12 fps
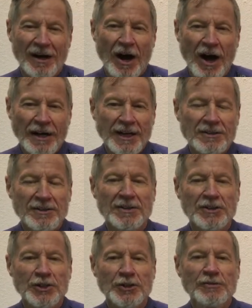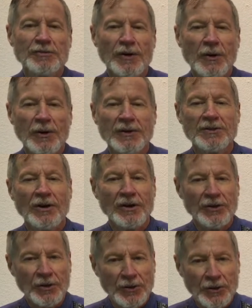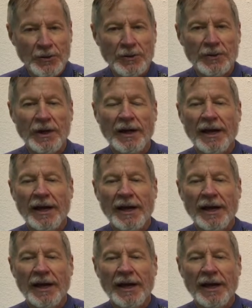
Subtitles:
Audiences should focus on you,